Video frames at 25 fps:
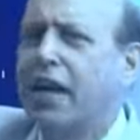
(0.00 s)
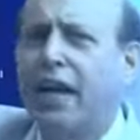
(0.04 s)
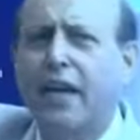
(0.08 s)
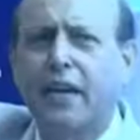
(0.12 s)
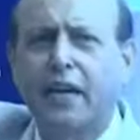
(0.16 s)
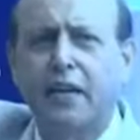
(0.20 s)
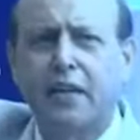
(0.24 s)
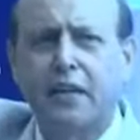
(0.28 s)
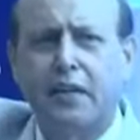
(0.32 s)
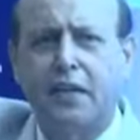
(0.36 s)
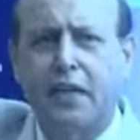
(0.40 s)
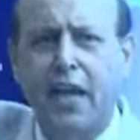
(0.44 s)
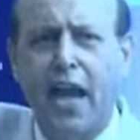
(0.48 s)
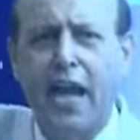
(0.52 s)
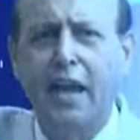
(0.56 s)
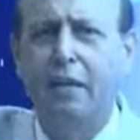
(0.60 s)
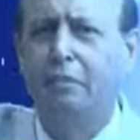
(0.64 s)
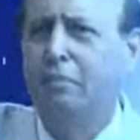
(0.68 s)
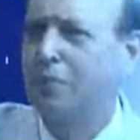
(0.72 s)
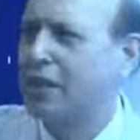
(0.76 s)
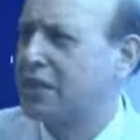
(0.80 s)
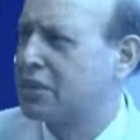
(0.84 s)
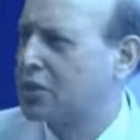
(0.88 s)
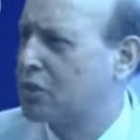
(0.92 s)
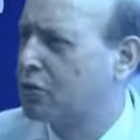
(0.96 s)
care a
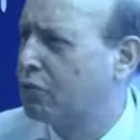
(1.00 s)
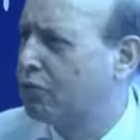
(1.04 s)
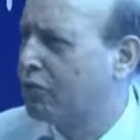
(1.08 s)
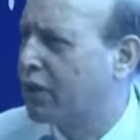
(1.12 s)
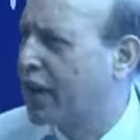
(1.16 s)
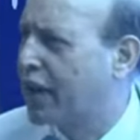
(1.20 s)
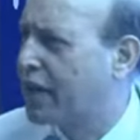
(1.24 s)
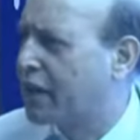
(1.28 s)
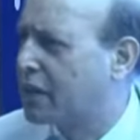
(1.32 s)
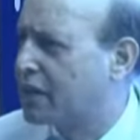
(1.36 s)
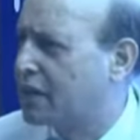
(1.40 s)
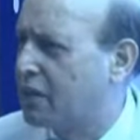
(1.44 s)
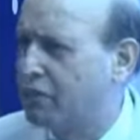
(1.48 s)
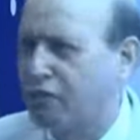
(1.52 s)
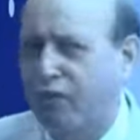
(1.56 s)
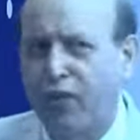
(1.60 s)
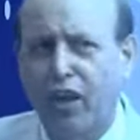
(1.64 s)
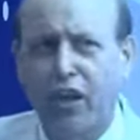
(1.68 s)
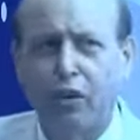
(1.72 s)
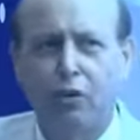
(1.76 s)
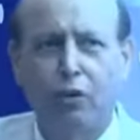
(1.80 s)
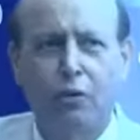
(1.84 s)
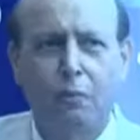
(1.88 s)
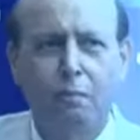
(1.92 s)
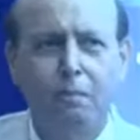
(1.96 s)
damn as to where the
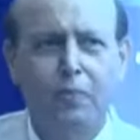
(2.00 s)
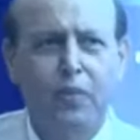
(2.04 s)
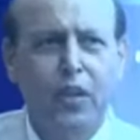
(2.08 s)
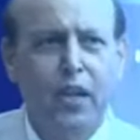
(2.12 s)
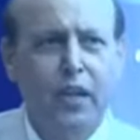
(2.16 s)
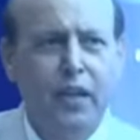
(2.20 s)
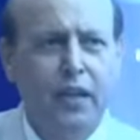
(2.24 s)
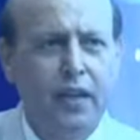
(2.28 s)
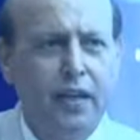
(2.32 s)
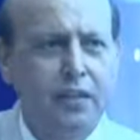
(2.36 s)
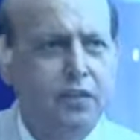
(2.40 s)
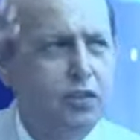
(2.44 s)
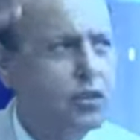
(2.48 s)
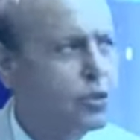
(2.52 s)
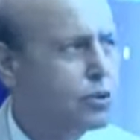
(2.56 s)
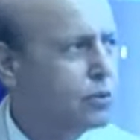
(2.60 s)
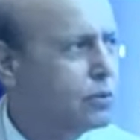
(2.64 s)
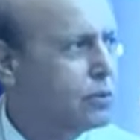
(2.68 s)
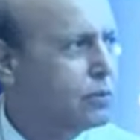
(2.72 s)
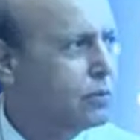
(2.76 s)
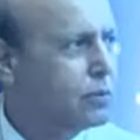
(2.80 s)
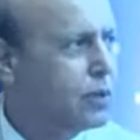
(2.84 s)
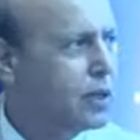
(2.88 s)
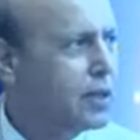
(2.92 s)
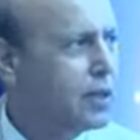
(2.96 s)
fellow is
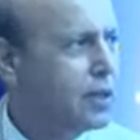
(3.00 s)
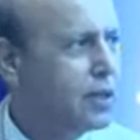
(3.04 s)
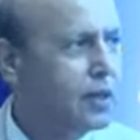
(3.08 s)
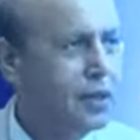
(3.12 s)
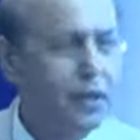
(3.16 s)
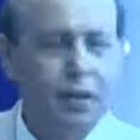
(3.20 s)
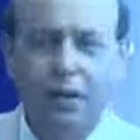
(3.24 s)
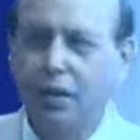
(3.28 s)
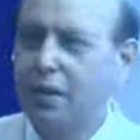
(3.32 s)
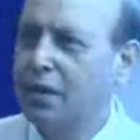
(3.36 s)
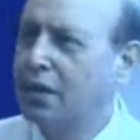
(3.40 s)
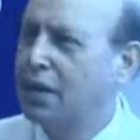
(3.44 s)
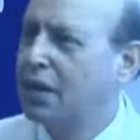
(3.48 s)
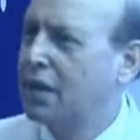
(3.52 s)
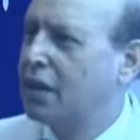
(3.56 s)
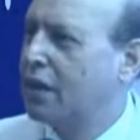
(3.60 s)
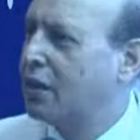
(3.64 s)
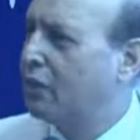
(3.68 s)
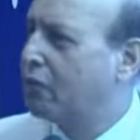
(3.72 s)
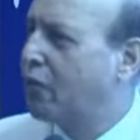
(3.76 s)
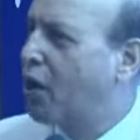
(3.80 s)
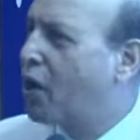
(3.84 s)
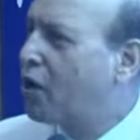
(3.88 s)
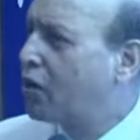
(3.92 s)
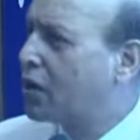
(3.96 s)
to
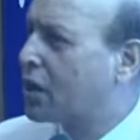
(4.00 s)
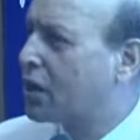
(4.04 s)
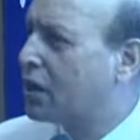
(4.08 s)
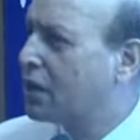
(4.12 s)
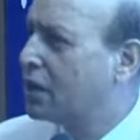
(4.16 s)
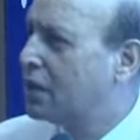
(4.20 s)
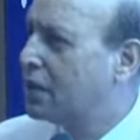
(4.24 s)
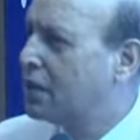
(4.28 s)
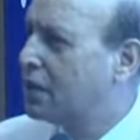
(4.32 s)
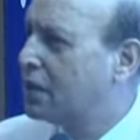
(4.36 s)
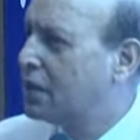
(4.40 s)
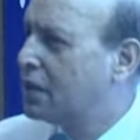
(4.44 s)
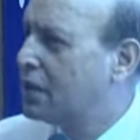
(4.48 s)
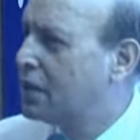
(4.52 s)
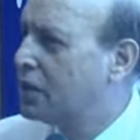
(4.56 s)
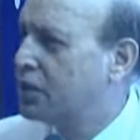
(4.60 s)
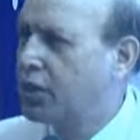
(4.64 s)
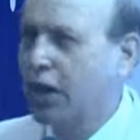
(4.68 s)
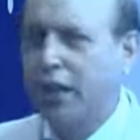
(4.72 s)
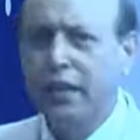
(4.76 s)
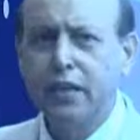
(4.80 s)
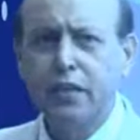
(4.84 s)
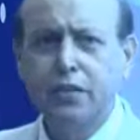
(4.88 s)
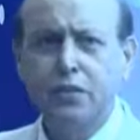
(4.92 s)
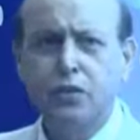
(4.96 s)
walk.
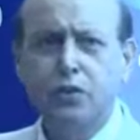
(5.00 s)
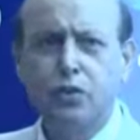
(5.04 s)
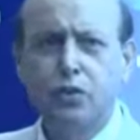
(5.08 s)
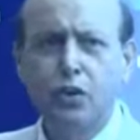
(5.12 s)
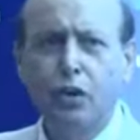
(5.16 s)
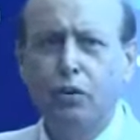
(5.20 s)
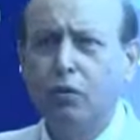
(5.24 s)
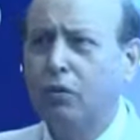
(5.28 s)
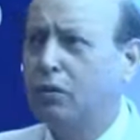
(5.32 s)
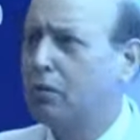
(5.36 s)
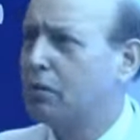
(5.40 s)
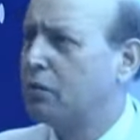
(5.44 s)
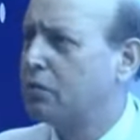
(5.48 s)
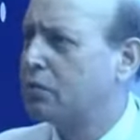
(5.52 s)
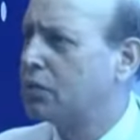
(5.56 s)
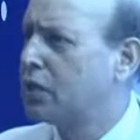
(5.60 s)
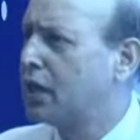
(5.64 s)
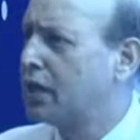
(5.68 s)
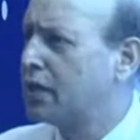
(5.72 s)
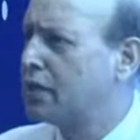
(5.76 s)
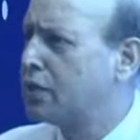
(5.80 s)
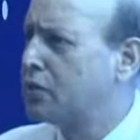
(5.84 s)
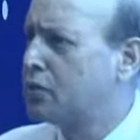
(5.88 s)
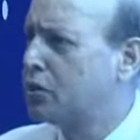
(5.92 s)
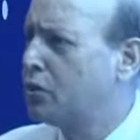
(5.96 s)
There is no
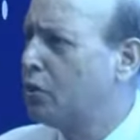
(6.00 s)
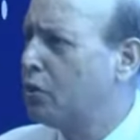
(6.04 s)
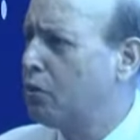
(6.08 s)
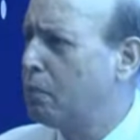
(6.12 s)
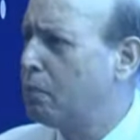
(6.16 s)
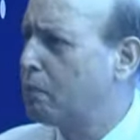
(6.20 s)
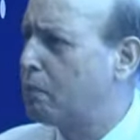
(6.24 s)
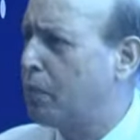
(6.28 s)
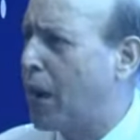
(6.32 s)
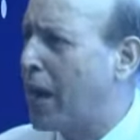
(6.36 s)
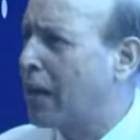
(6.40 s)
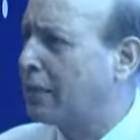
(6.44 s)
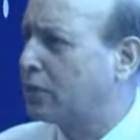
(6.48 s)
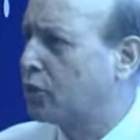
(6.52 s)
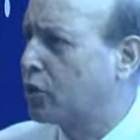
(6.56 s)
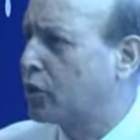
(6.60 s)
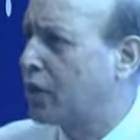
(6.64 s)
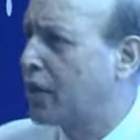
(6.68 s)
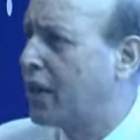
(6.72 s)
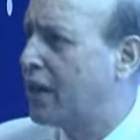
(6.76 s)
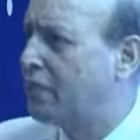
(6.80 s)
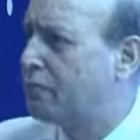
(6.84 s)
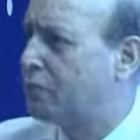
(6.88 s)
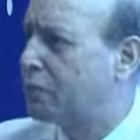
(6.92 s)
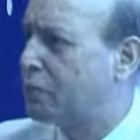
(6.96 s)
path
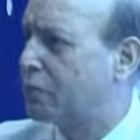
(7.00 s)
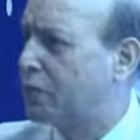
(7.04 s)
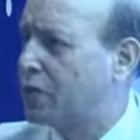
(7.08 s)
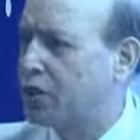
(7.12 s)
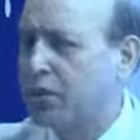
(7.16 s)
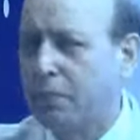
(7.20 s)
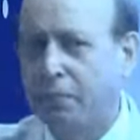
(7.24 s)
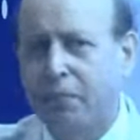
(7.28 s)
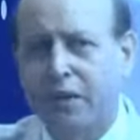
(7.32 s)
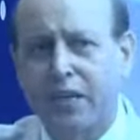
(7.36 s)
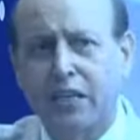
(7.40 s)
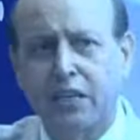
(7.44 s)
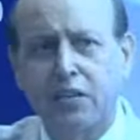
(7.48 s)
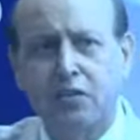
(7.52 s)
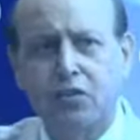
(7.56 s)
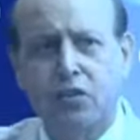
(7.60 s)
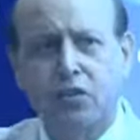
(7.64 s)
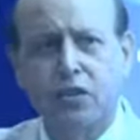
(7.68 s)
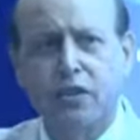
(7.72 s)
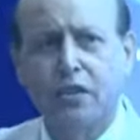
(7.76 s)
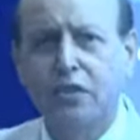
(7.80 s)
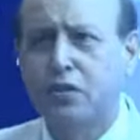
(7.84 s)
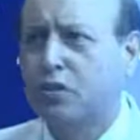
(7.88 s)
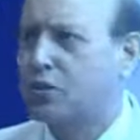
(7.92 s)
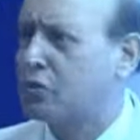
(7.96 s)
left for the
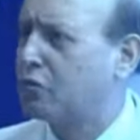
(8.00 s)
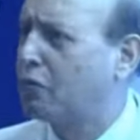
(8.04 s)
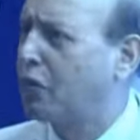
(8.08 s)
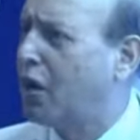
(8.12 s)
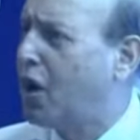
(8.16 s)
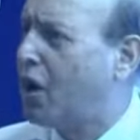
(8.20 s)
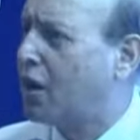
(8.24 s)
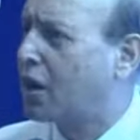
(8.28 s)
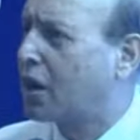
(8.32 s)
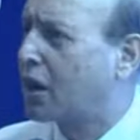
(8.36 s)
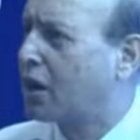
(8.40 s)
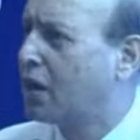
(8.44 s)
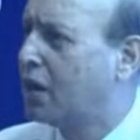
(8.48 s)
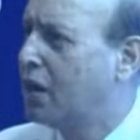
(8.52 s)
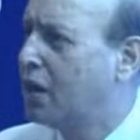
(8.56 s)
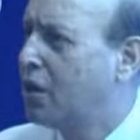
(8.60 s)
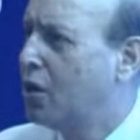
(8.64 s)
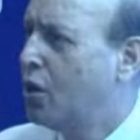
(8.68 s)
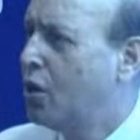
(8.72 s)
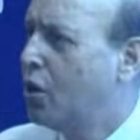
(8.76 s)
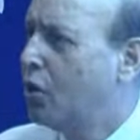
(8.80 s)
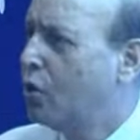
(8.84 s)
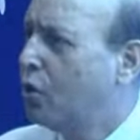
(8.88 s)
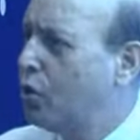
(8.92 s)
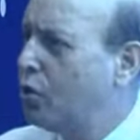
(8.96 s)
pedestrians to walk.
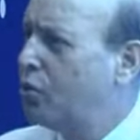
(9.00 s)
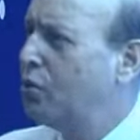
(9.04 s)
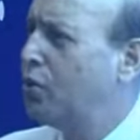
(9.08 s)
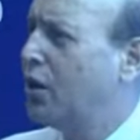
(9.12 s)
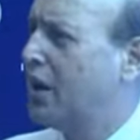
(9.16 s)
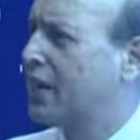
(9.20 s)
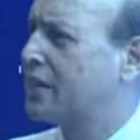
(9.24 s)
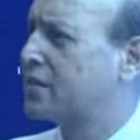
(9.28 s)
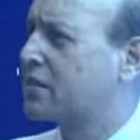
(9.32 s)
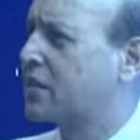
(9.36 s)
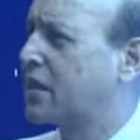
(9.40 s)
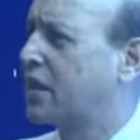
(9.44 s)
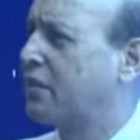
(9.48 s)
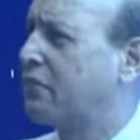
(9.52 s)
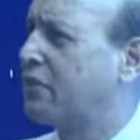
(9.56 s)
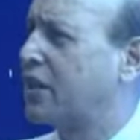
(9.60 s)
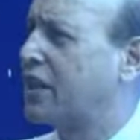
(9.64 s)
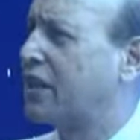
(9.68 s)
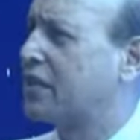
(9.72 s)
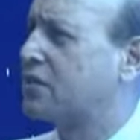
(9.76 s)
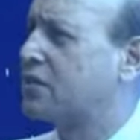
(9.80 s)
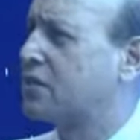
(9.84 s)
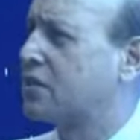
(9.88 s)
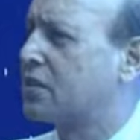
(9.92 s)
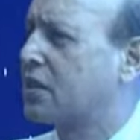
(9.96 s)
Who has given
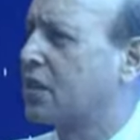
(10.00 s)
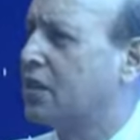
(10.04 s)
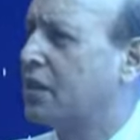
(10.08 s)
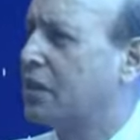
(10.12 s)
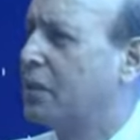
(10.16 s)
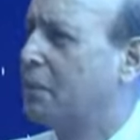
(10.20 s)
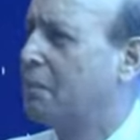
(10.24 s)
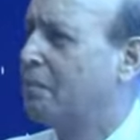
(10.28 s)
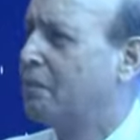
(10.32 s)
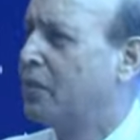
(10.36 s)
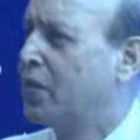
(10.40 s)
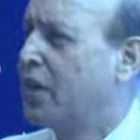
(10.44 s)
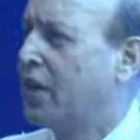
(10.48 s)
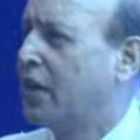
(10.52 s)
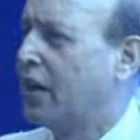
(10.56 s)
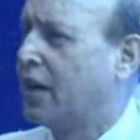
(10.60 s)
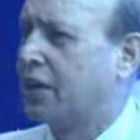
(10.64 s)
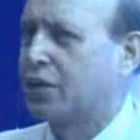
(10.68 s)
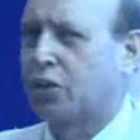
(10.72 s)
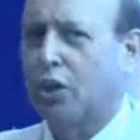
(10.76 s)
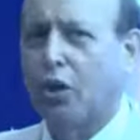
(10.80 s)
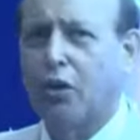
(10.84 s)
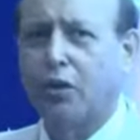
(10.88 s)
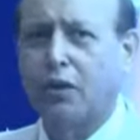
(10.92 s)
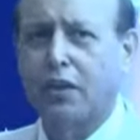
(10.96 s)
us the
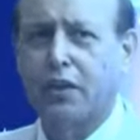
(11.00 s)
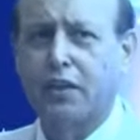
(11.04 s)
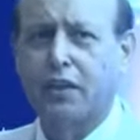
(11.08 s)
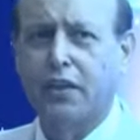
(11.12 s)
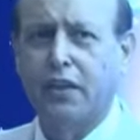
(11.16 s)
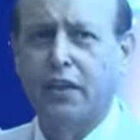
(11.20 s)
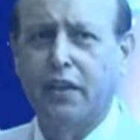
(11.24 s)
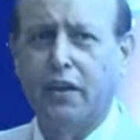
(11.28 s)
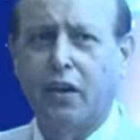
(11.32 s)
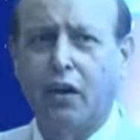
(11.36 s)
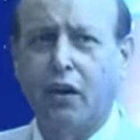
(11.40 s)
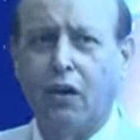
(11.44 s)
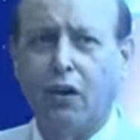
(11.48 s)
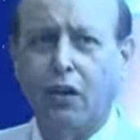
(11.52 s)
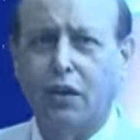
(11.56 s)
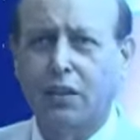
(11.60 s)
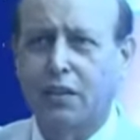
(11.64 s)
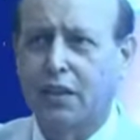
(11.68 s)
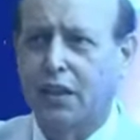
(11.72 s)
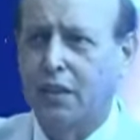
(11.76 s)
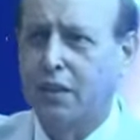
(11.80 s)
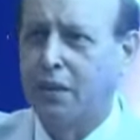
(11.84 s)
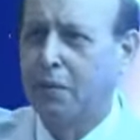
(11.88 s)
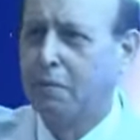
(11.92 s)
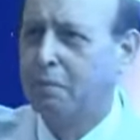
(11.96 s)
authority or
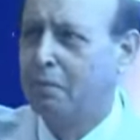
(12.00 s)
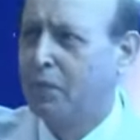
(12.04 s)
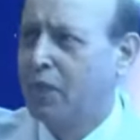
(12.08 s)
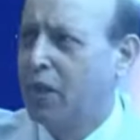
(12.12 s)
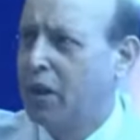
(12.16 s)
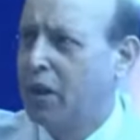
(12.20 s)
the